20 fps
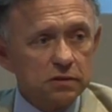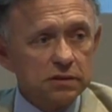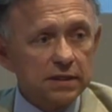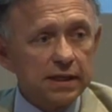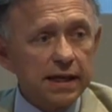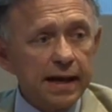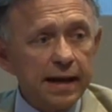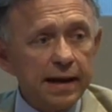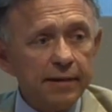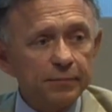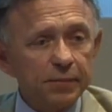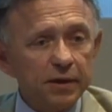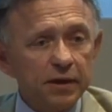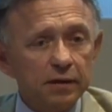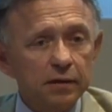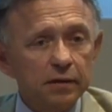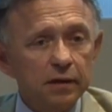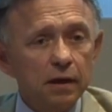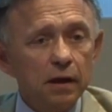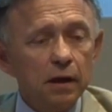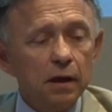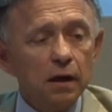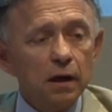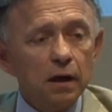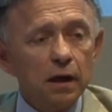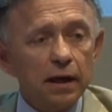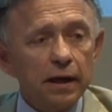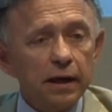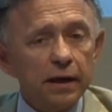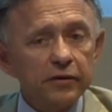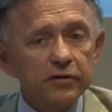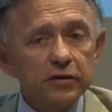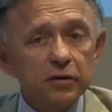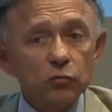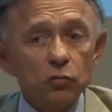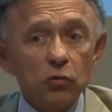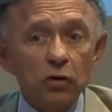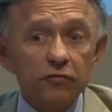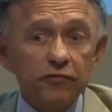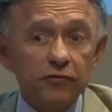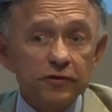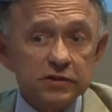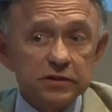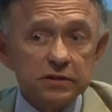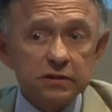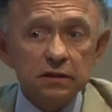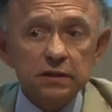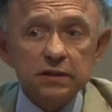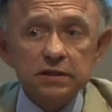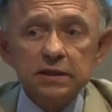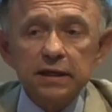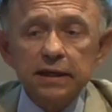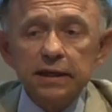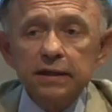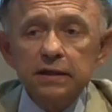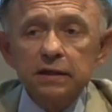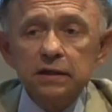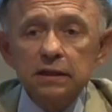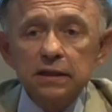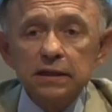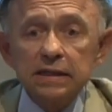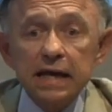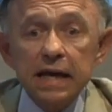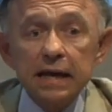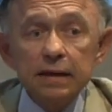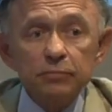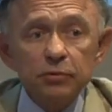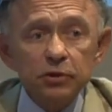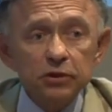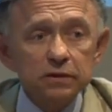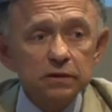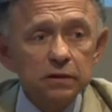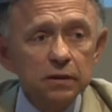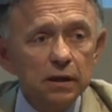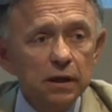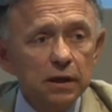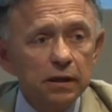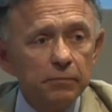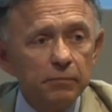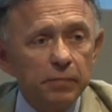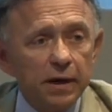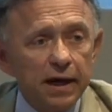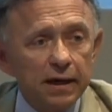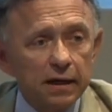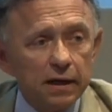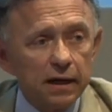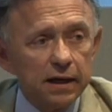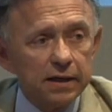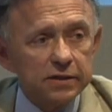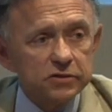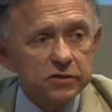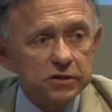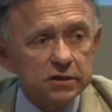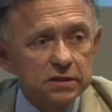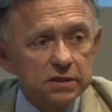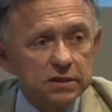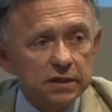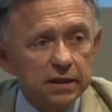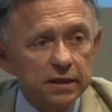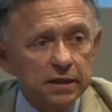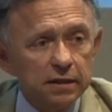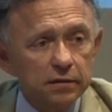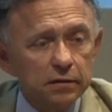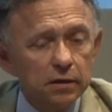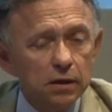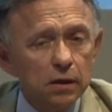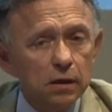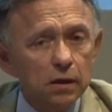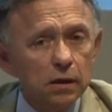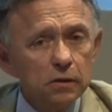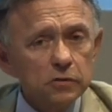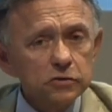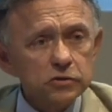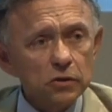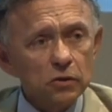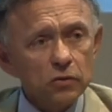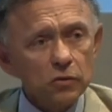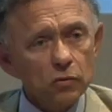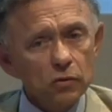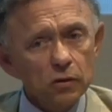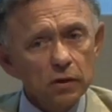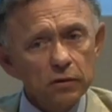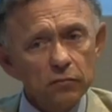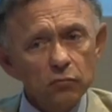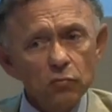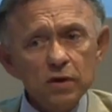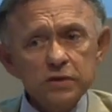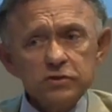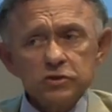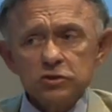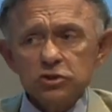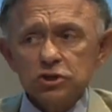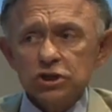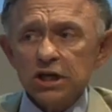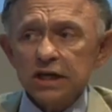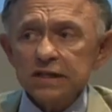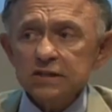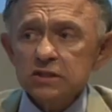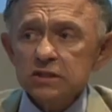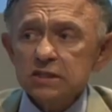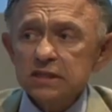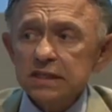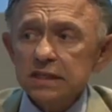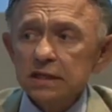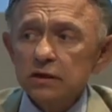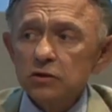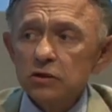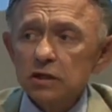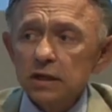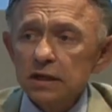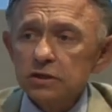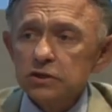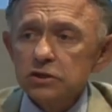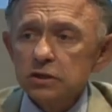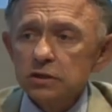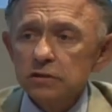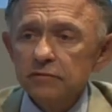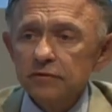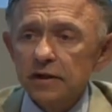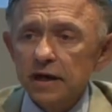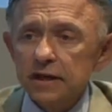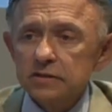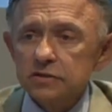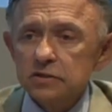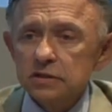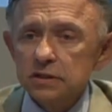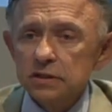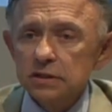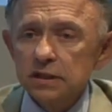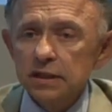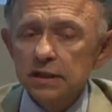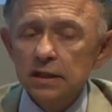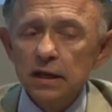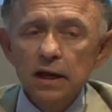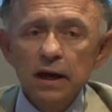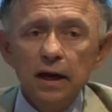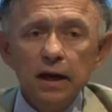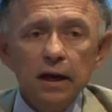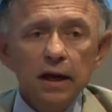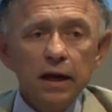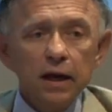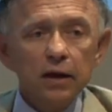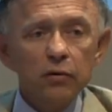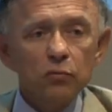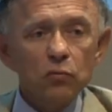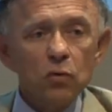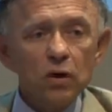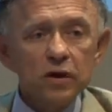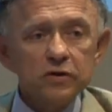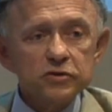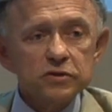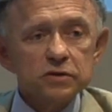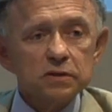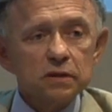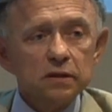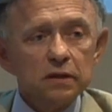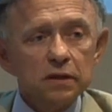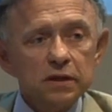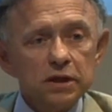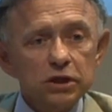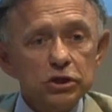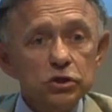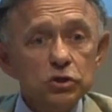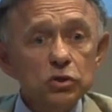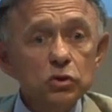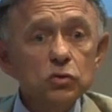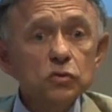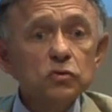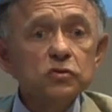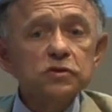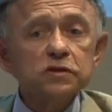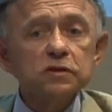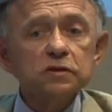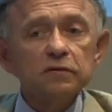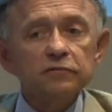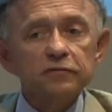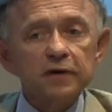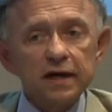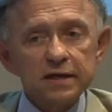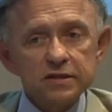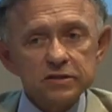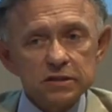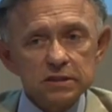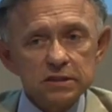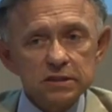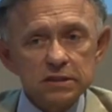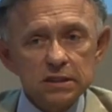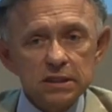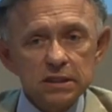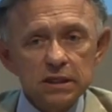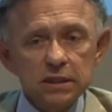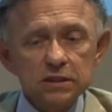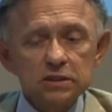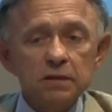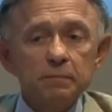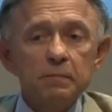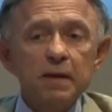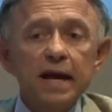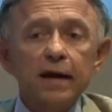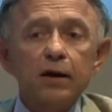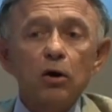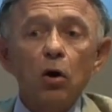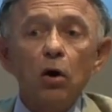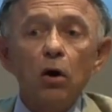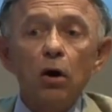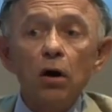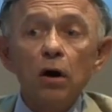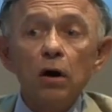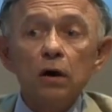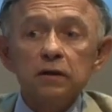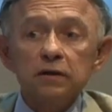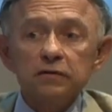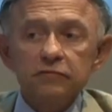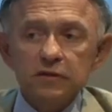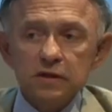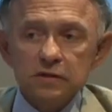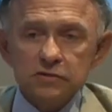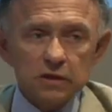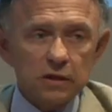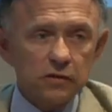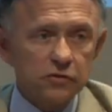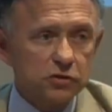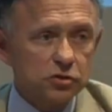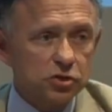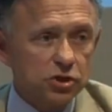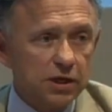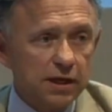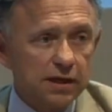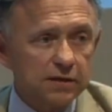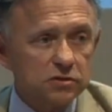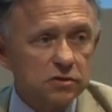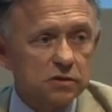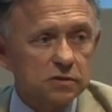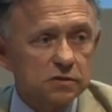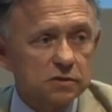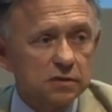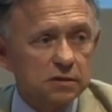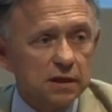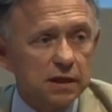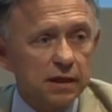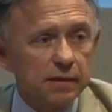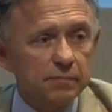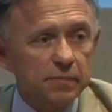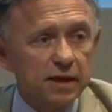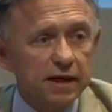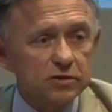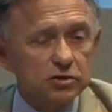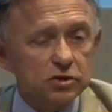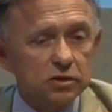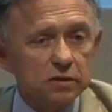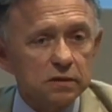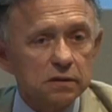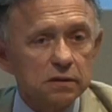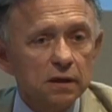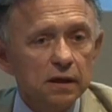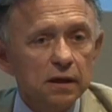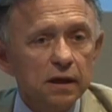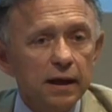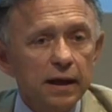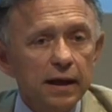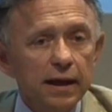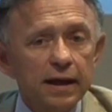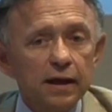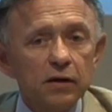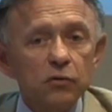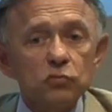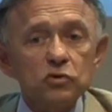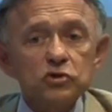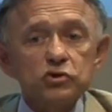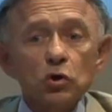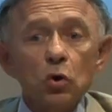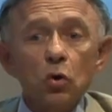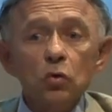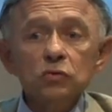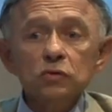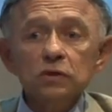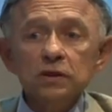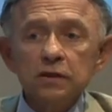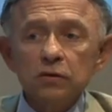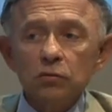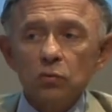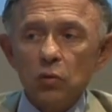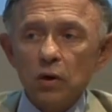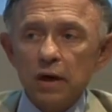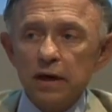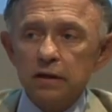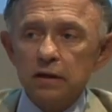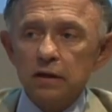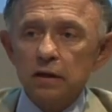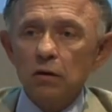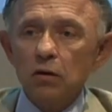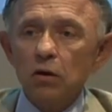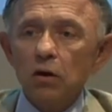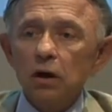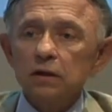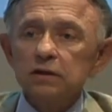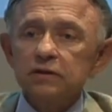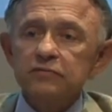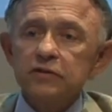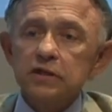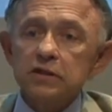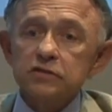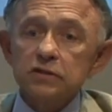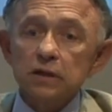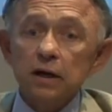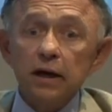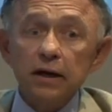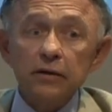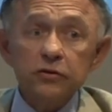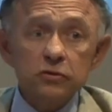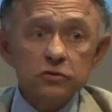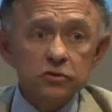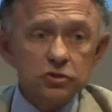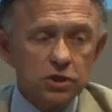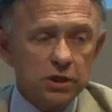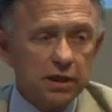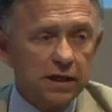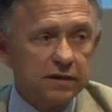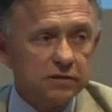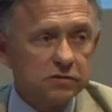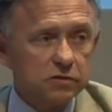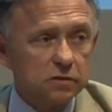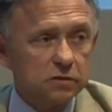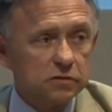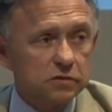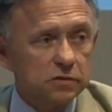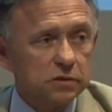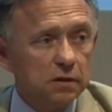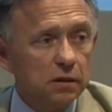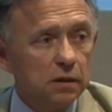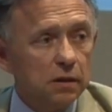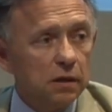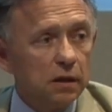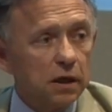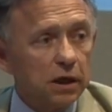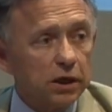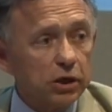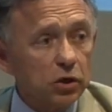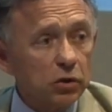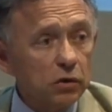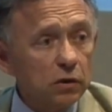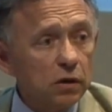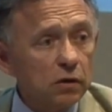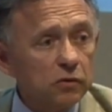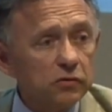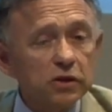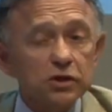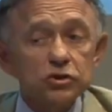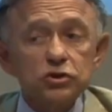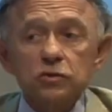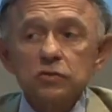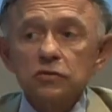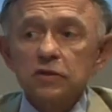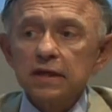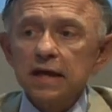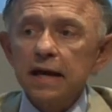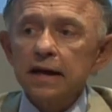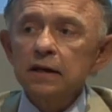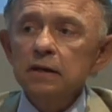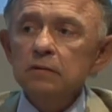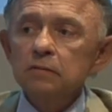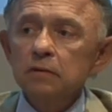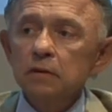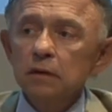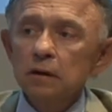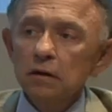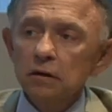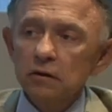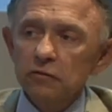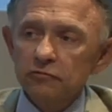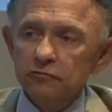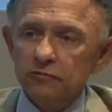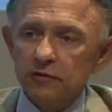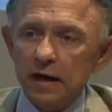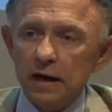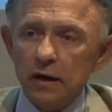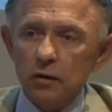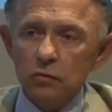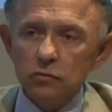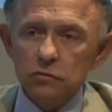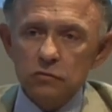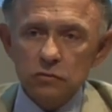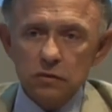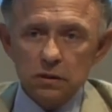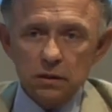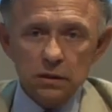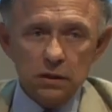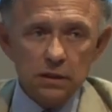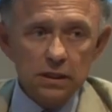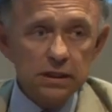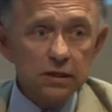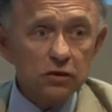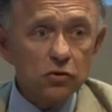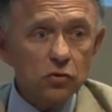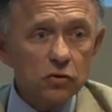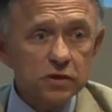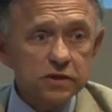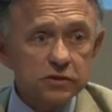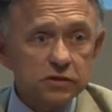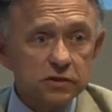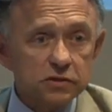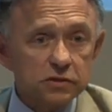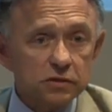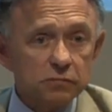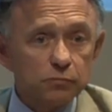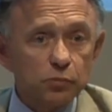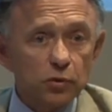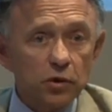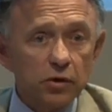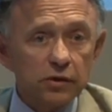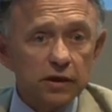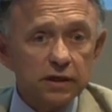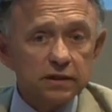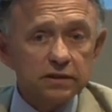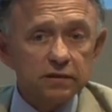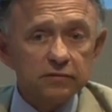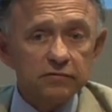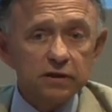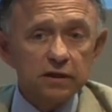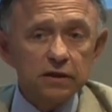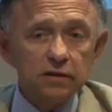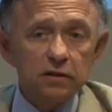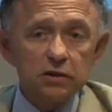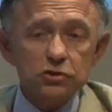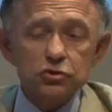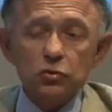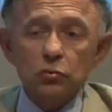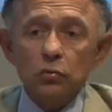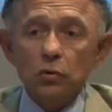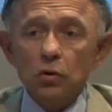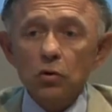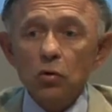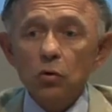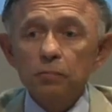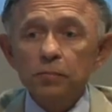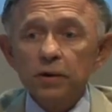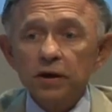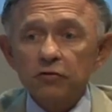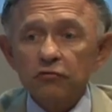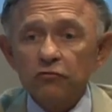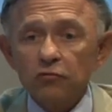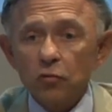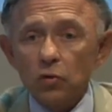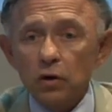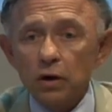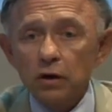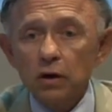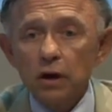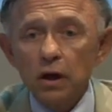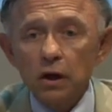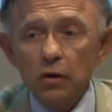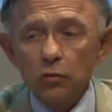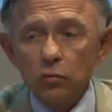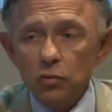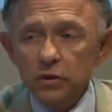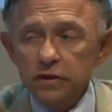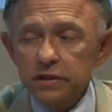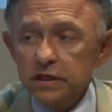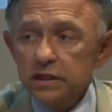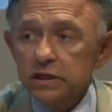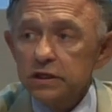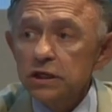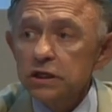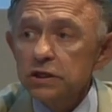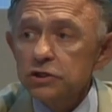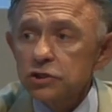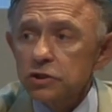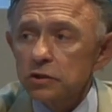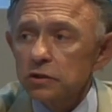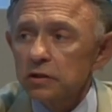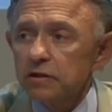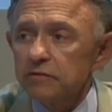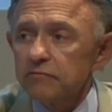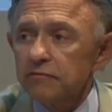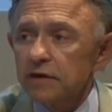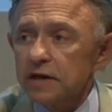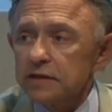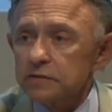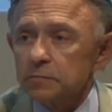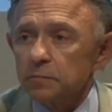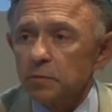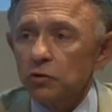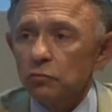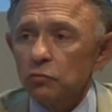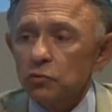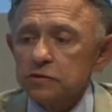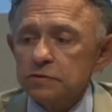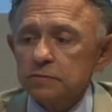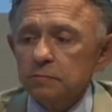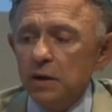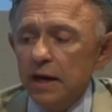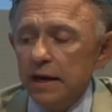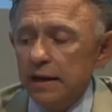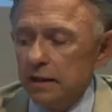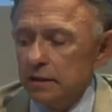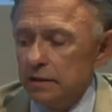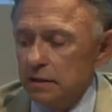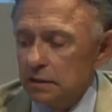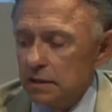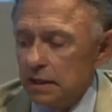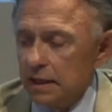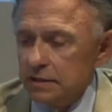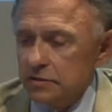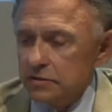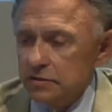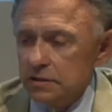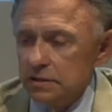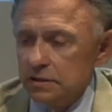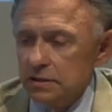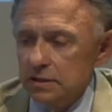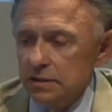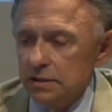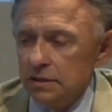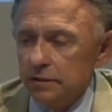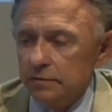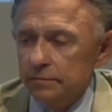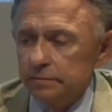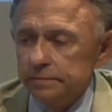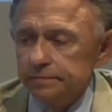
to happen uh, that were facilitated, enabled by ICT. So it wasn't just the introduction of ICT, it was the use of ICT to make all of these other changes that I mentioned. And it was only when all of these other changes occurred that you then found the increases in productivity that you were hoping for when the initial investment was made in ICT.